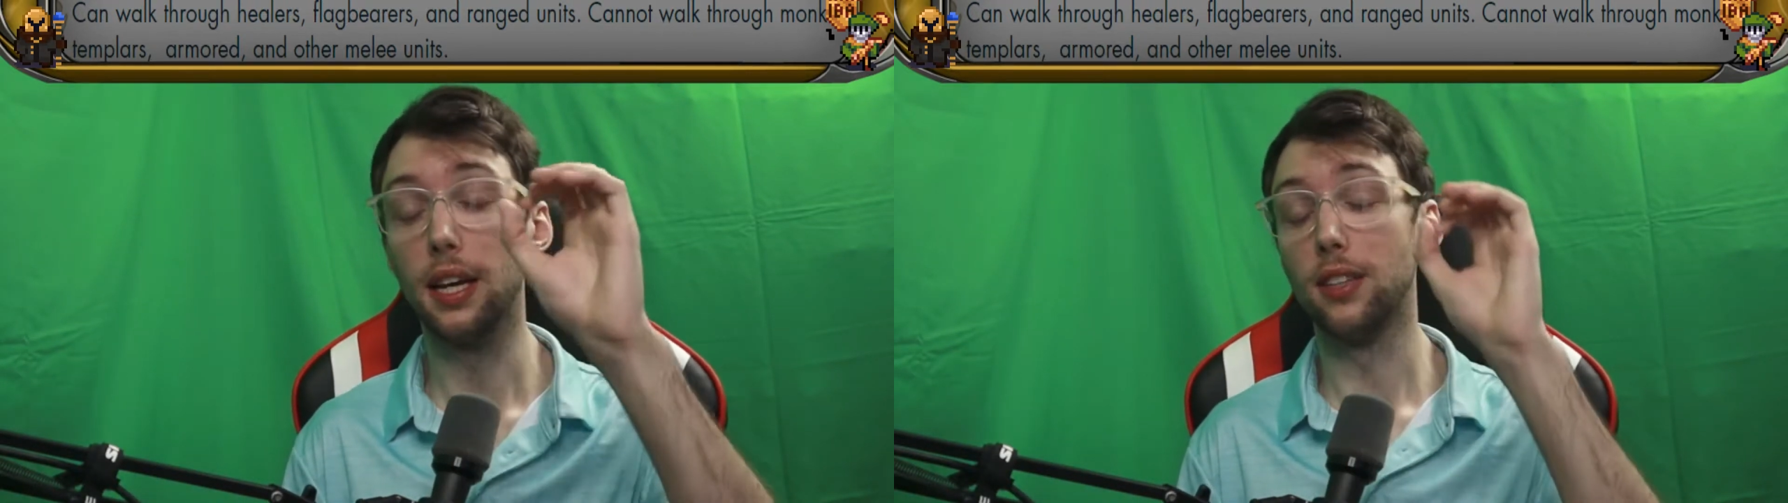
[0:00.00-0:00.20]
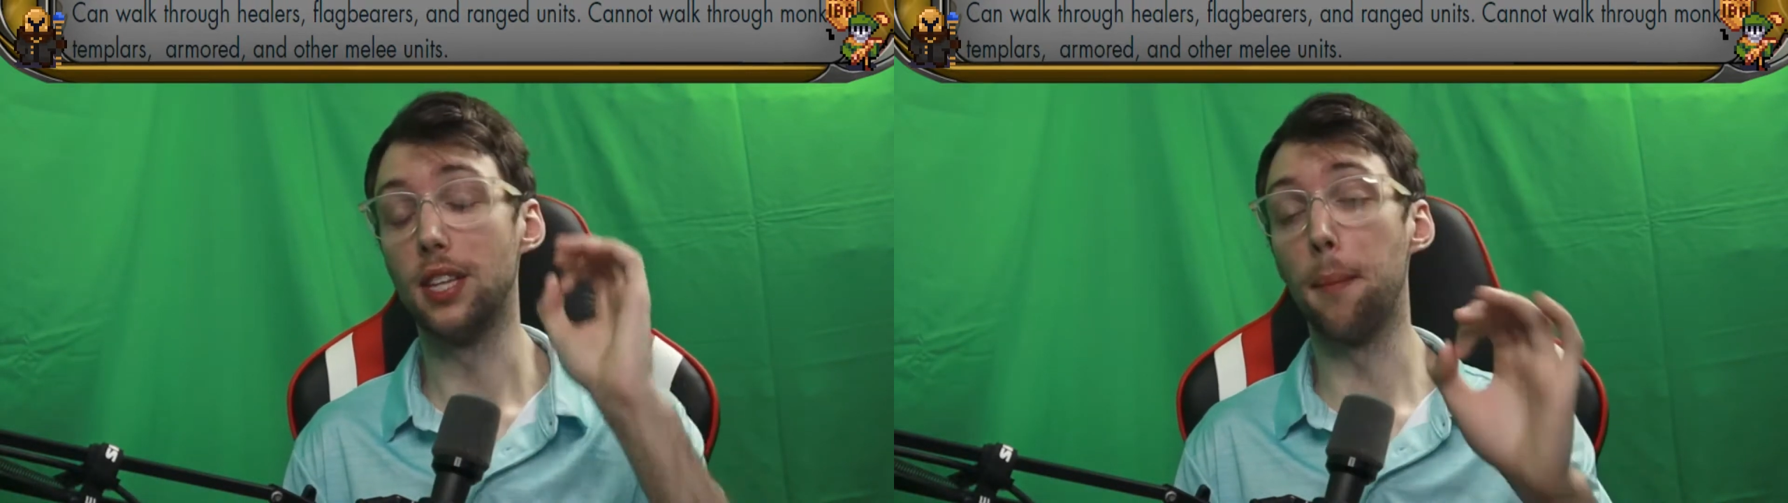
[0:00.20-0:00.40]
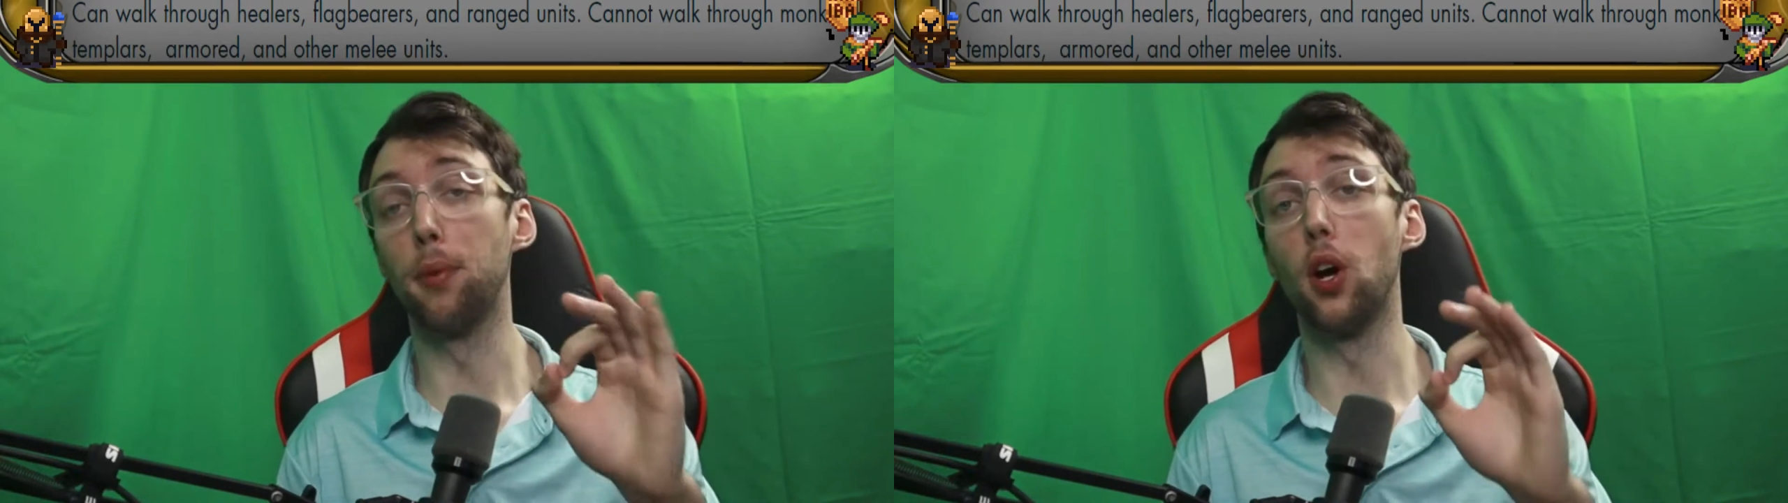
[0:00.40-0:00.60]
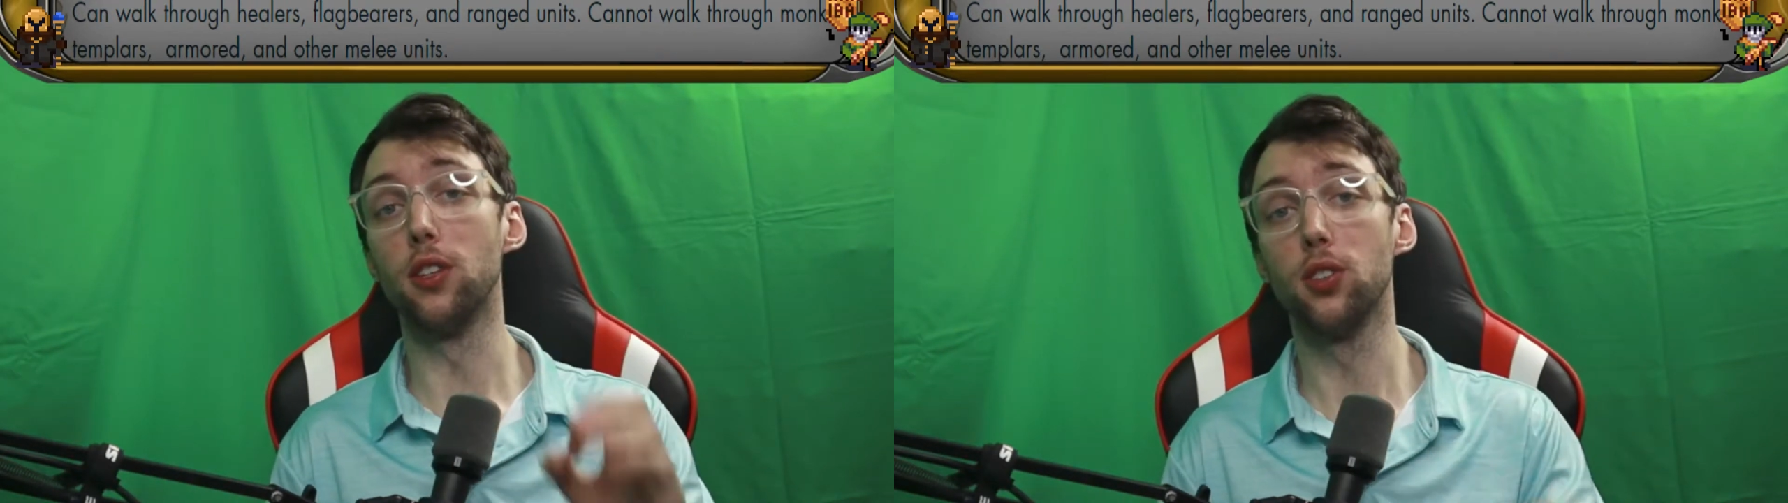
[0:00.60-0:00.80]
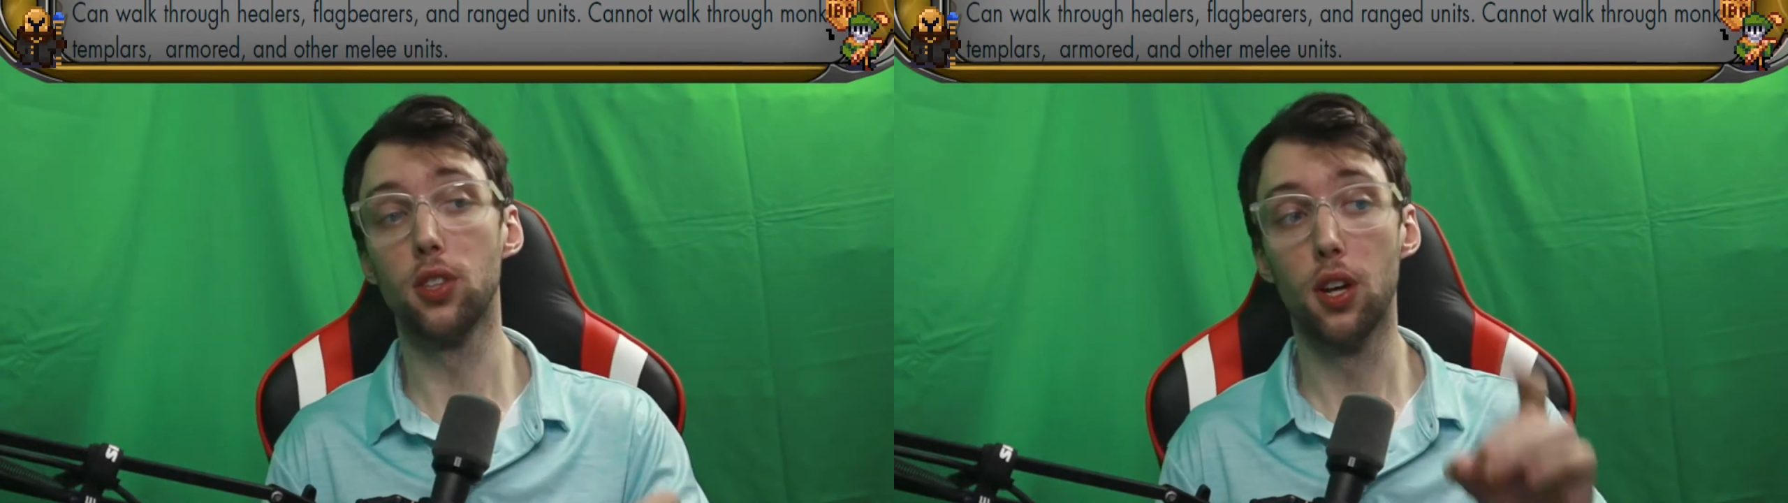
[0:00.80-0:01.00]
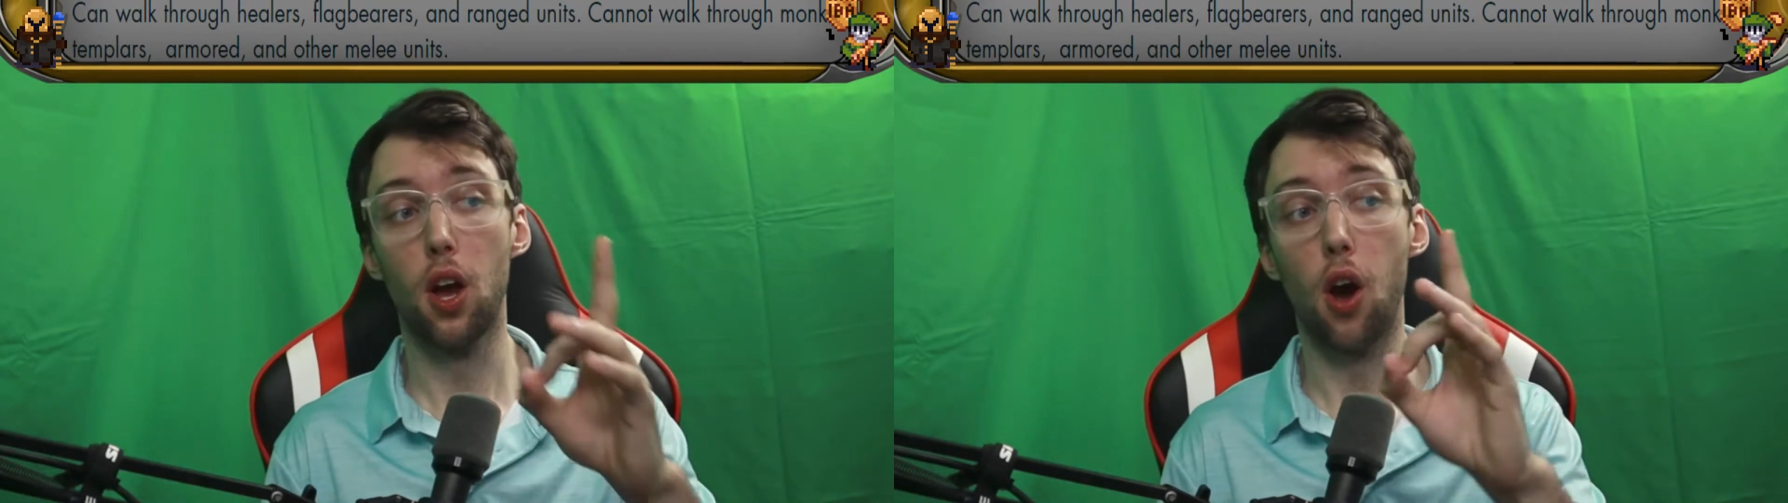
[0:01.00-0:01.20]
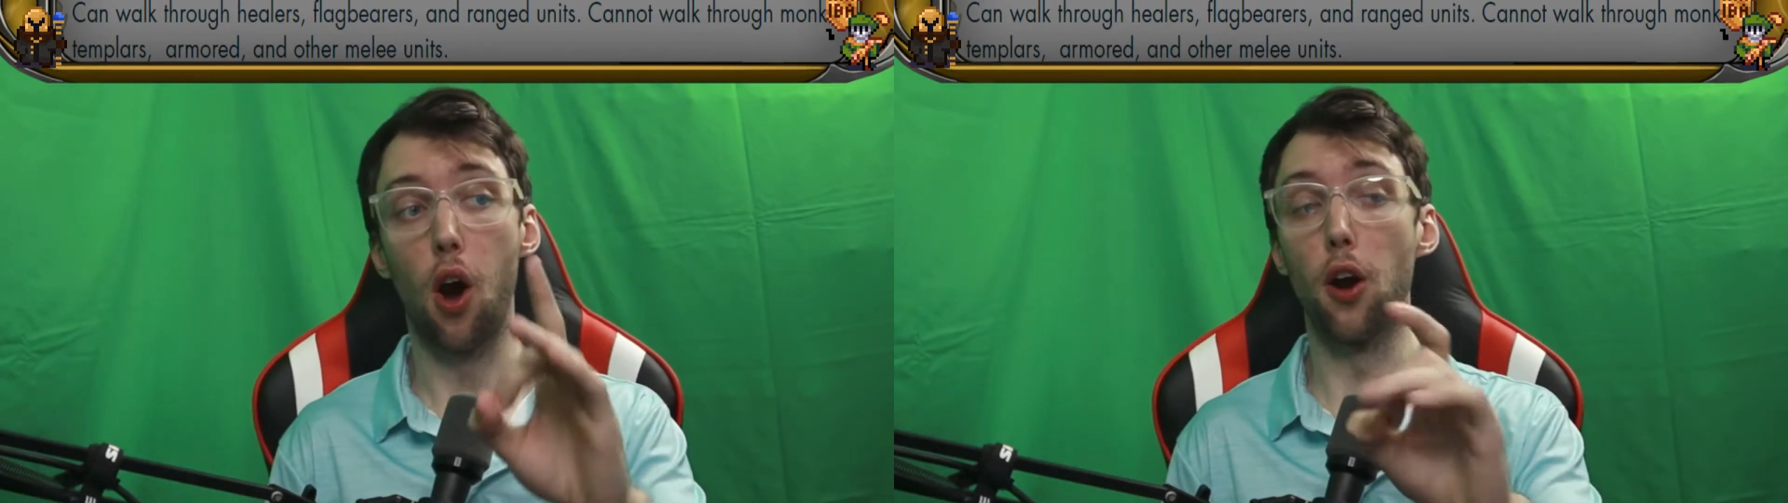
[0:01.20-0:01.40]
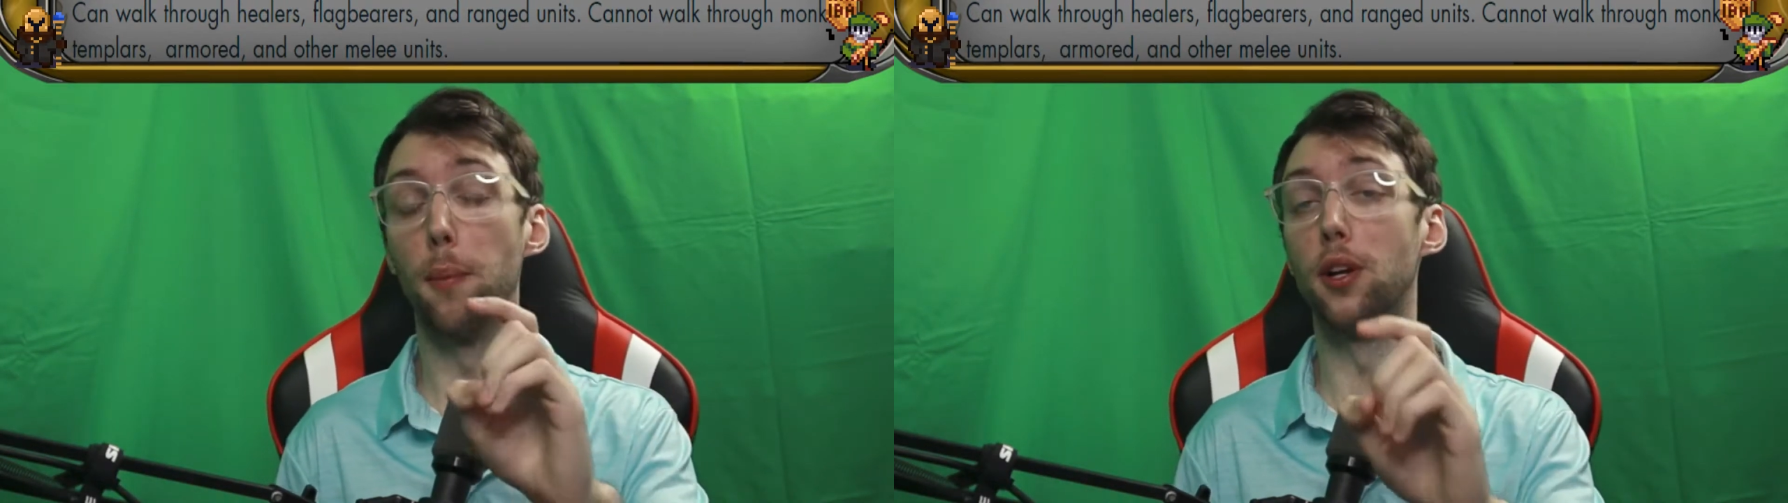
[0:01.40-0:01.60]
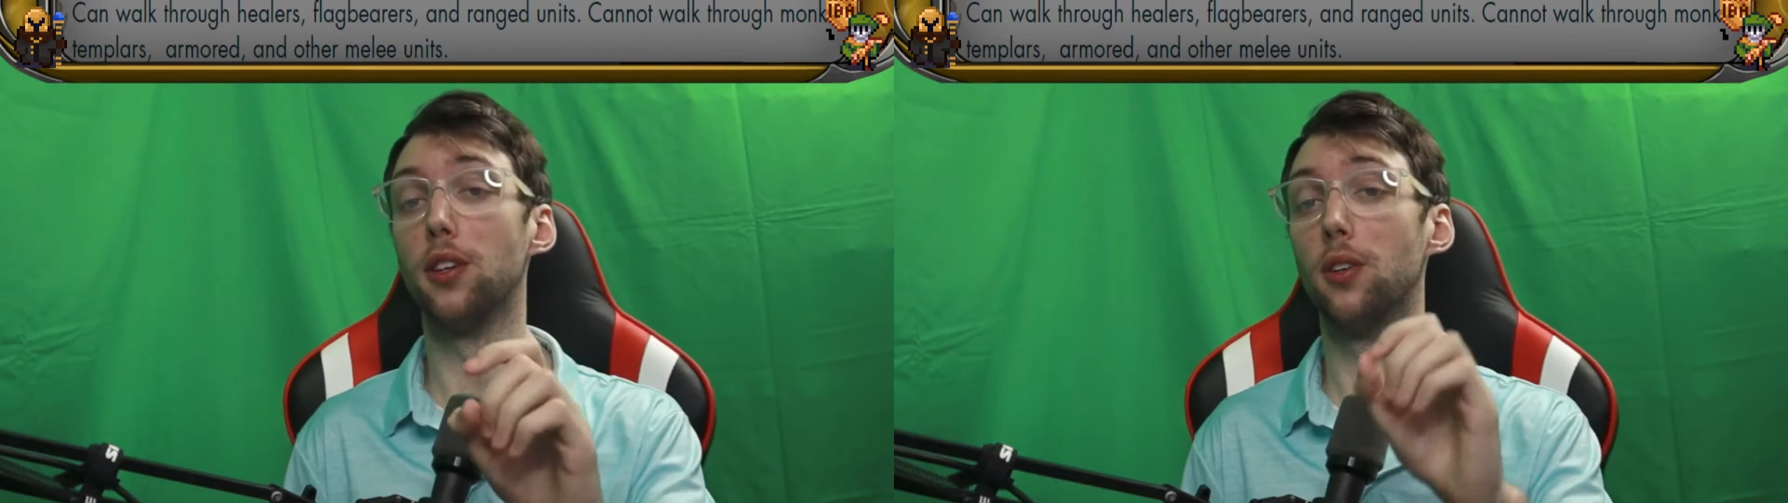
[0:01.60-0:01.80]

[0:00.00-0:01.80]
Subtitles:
templars, armored,